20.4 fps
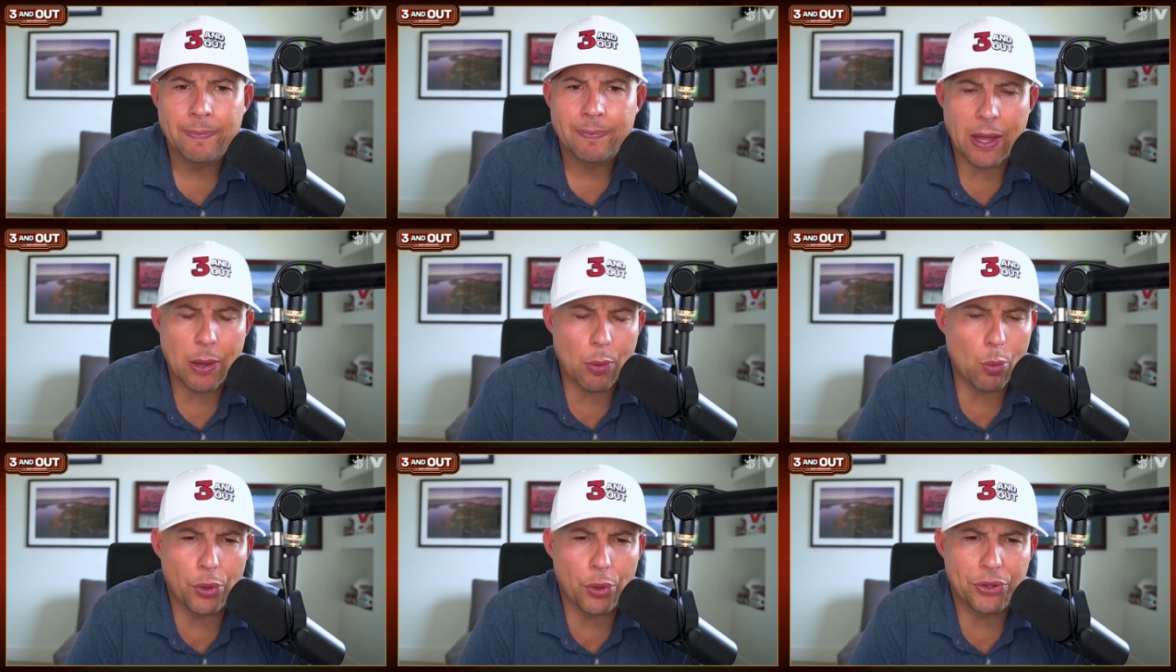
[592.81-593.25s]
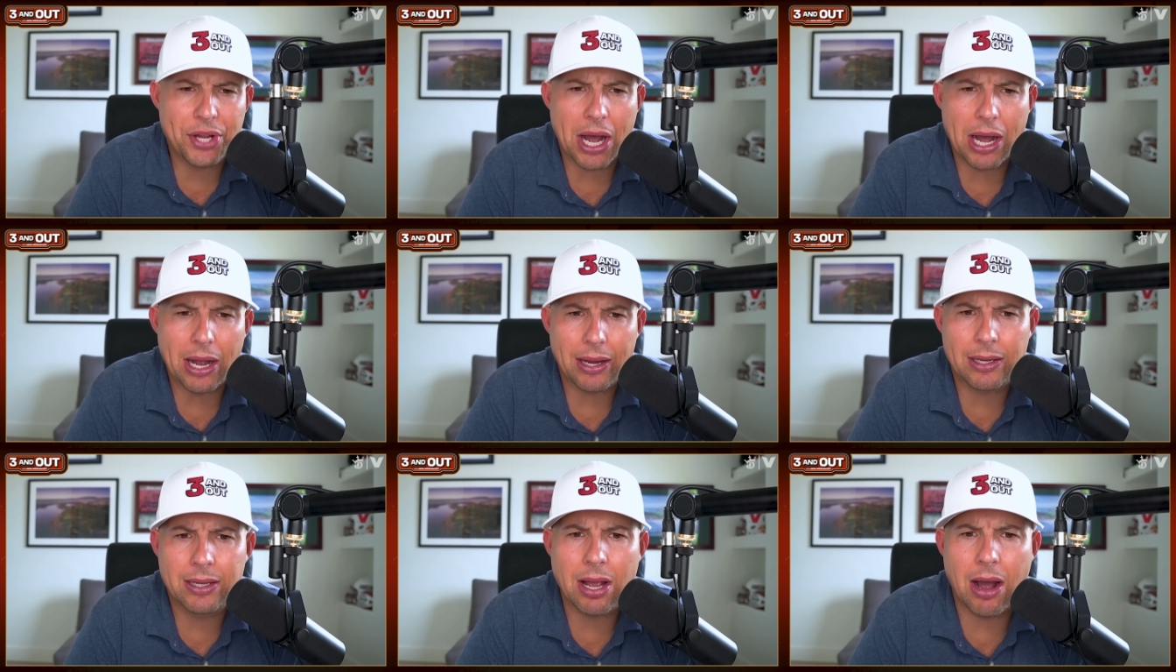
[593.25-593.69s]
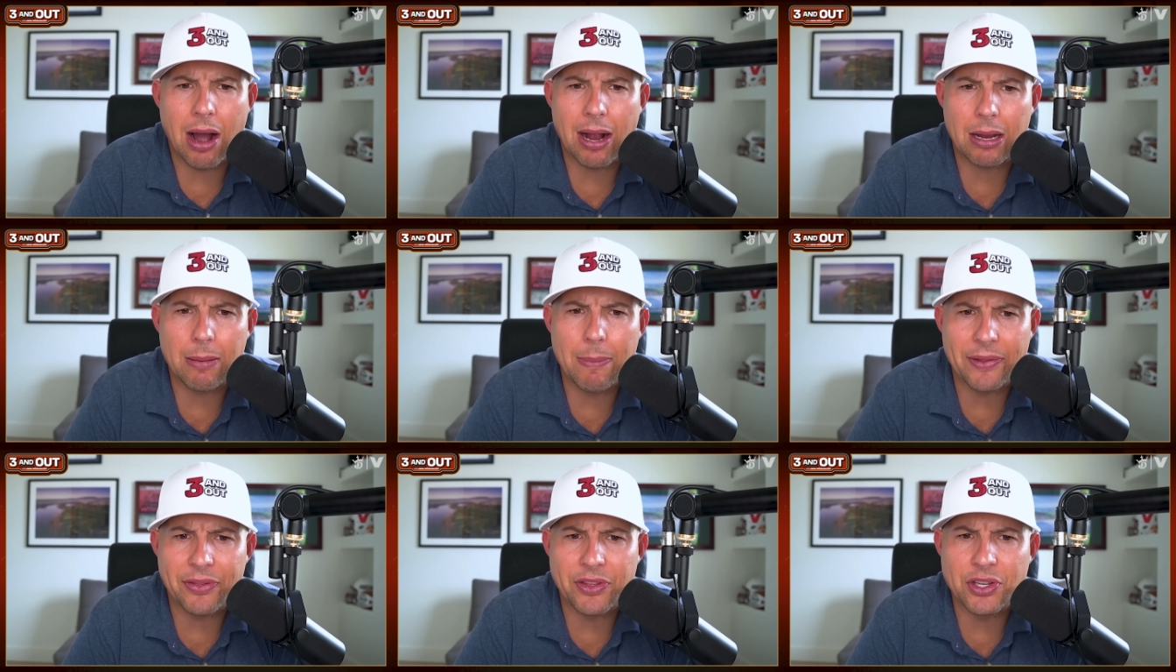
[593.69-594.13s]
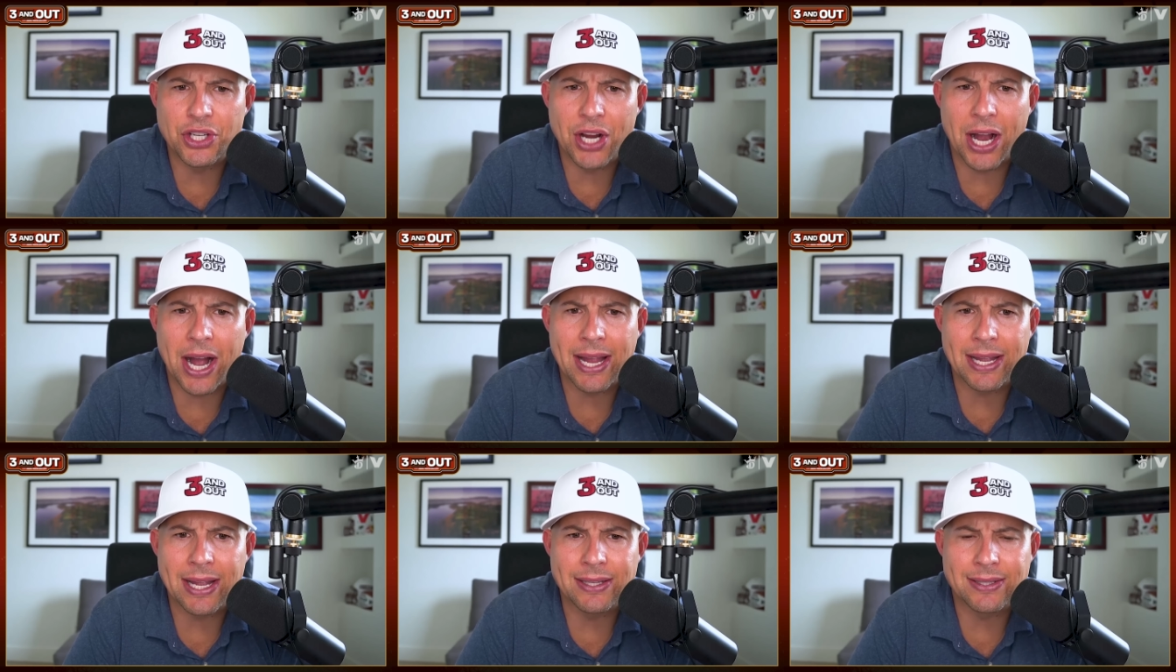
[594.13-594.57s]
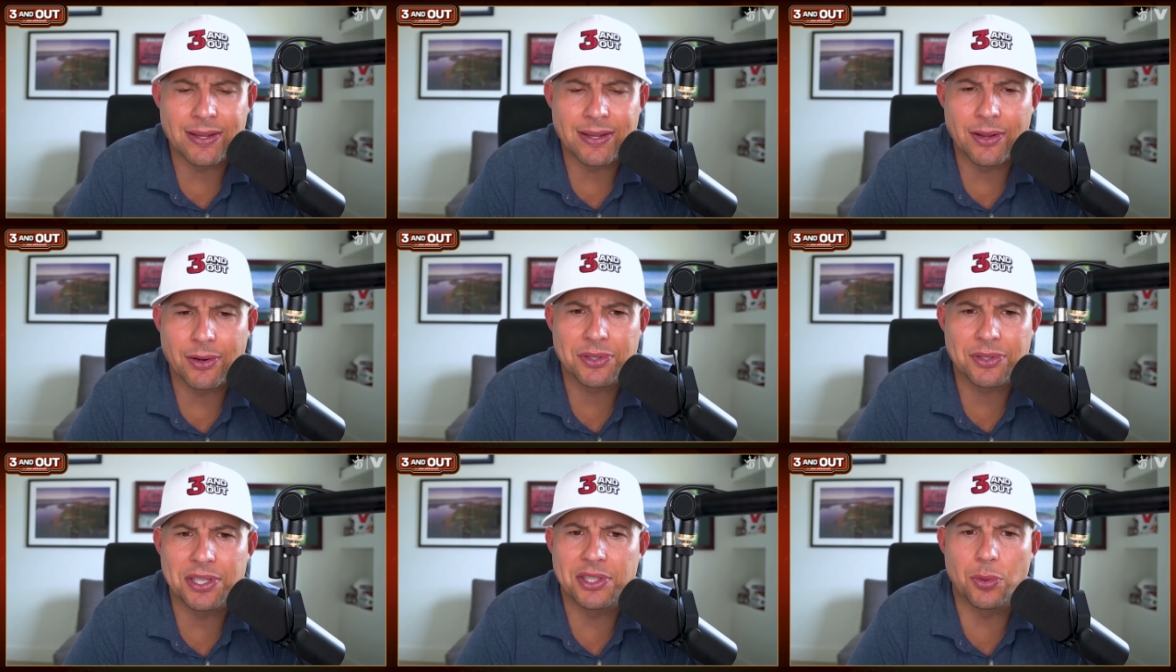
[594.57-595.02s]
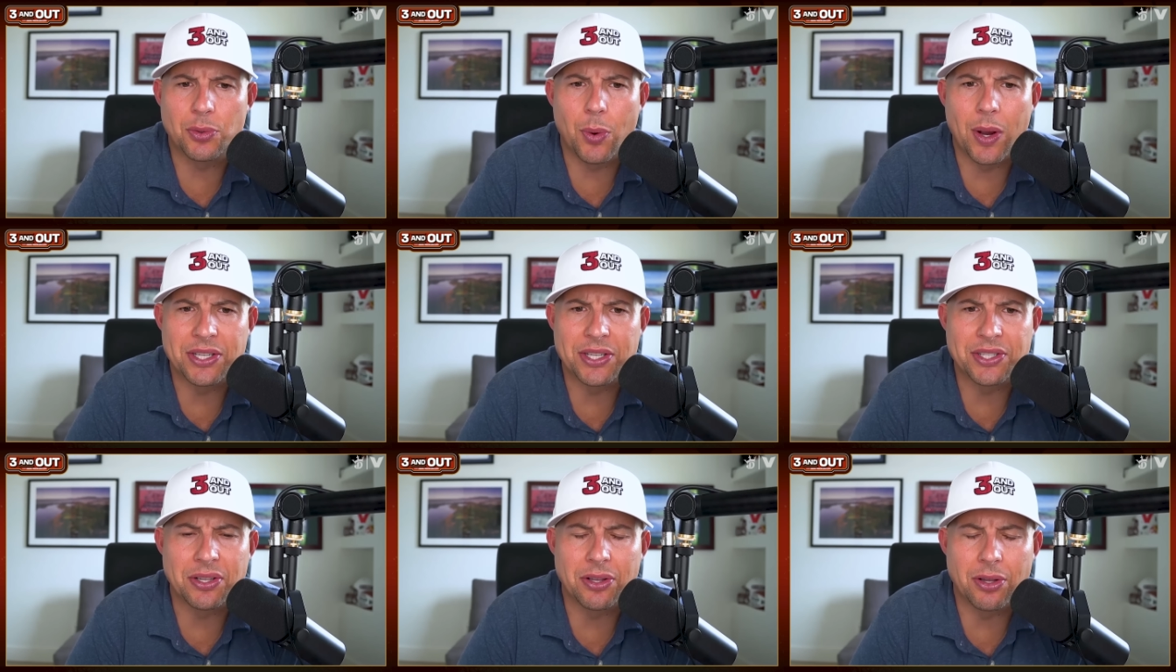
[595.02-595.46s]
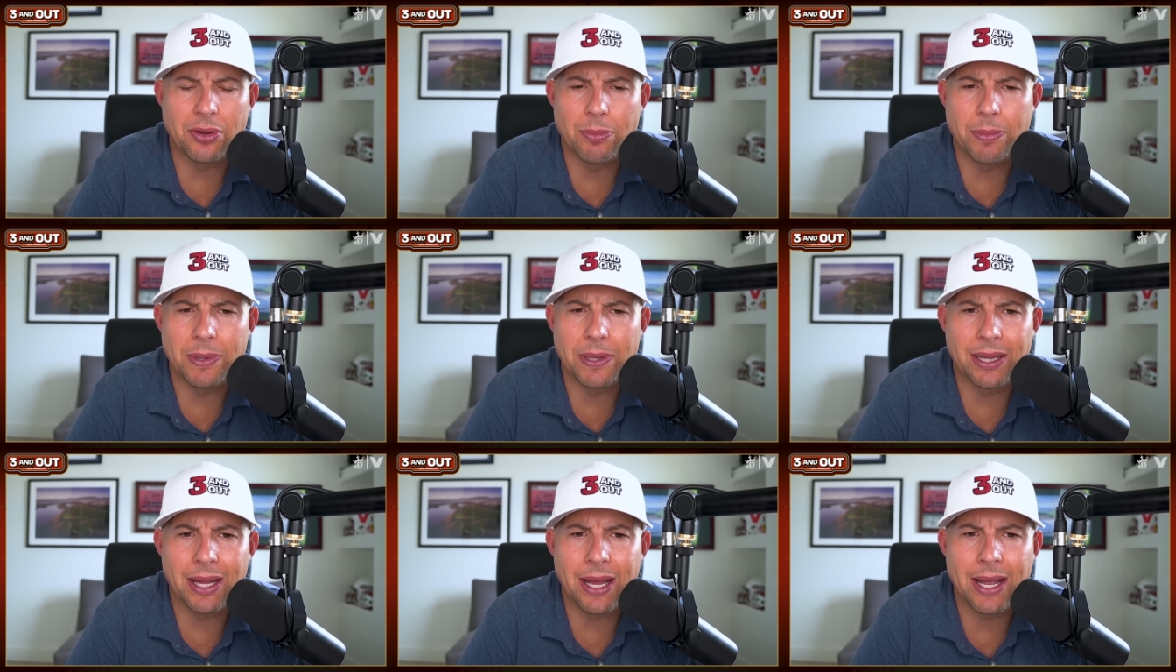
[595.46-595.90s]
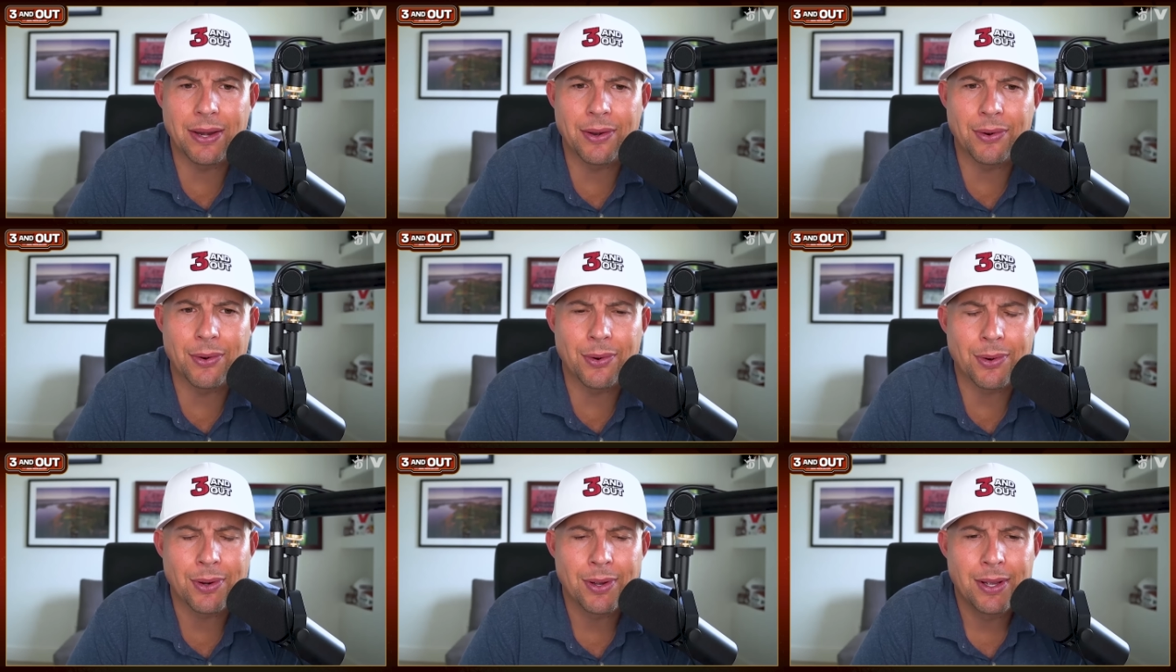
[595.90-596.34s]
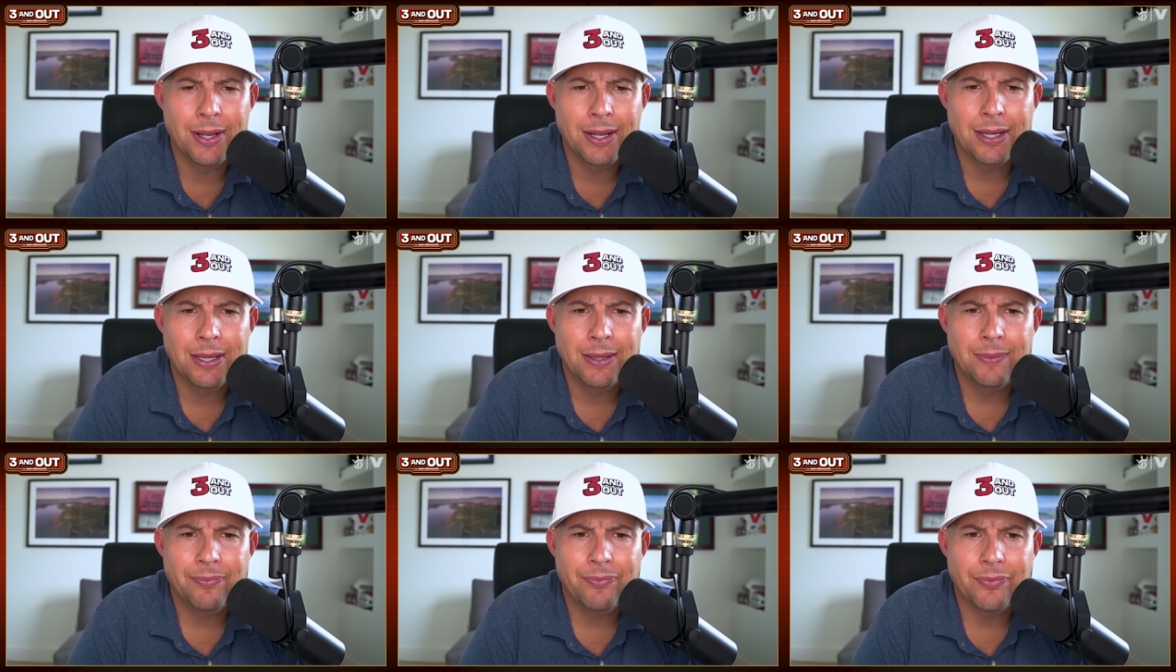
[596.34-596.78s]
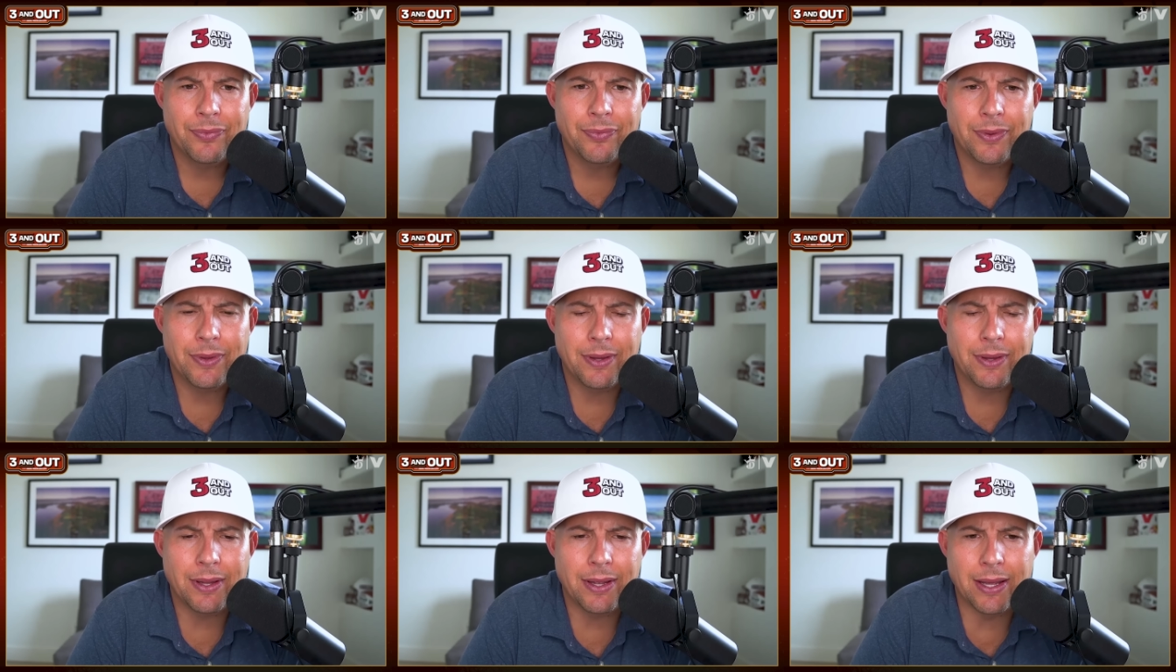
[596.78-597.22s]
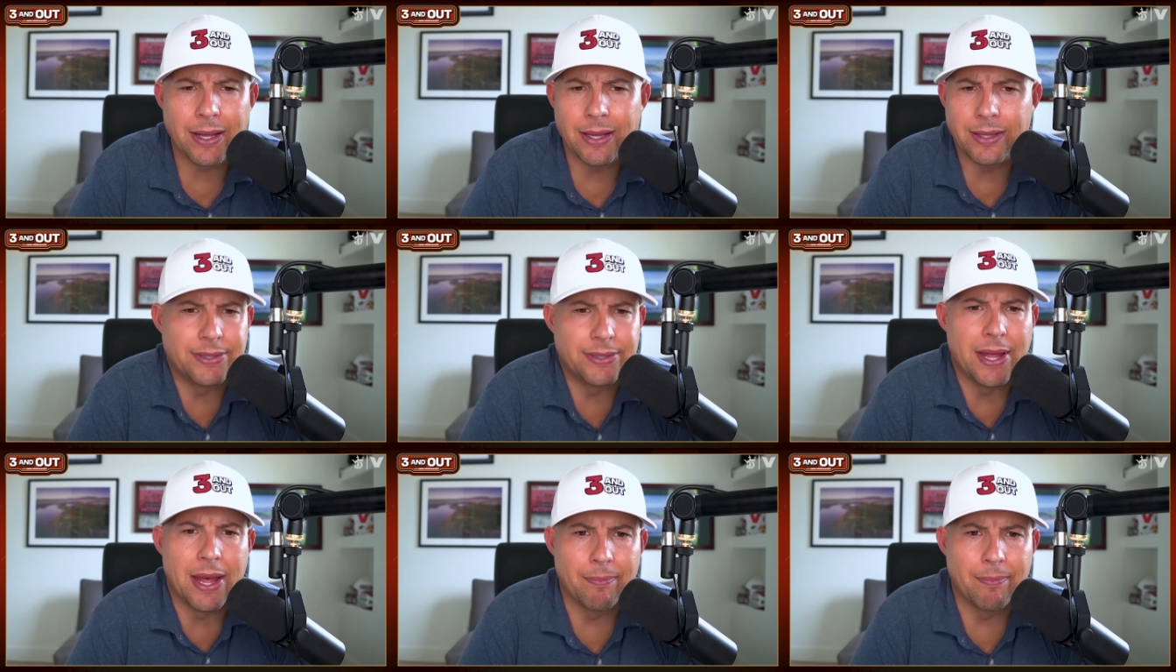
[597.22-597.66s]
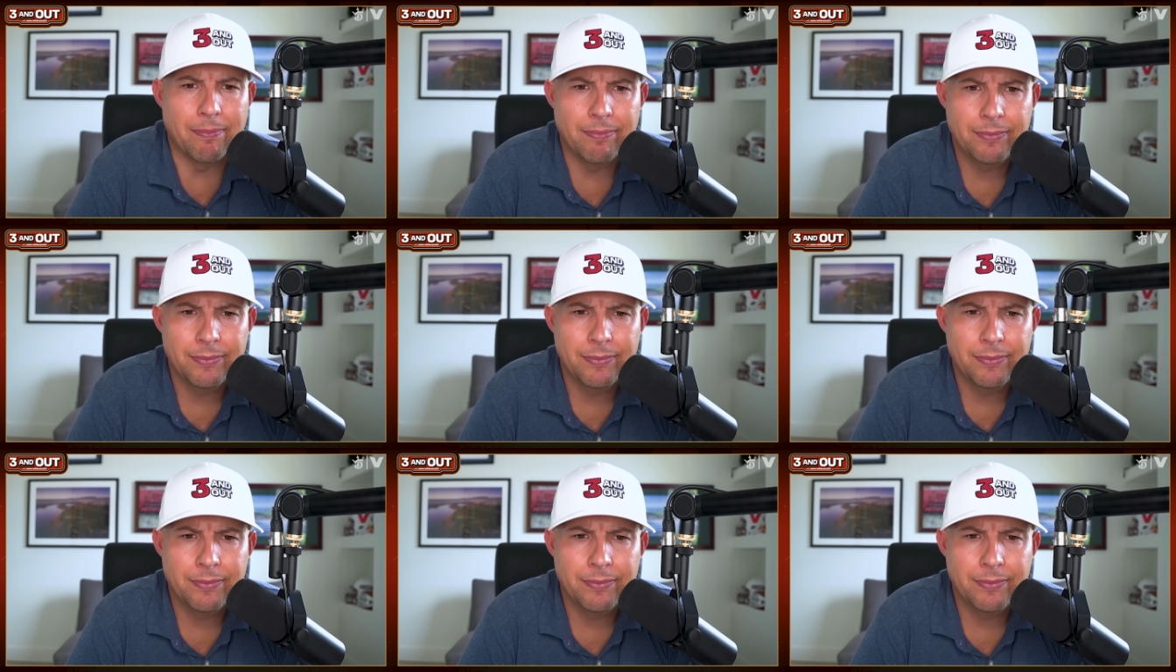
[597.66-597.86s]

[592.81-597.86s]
and we'll talk talk about the Giants and their situation a little bit later, is them.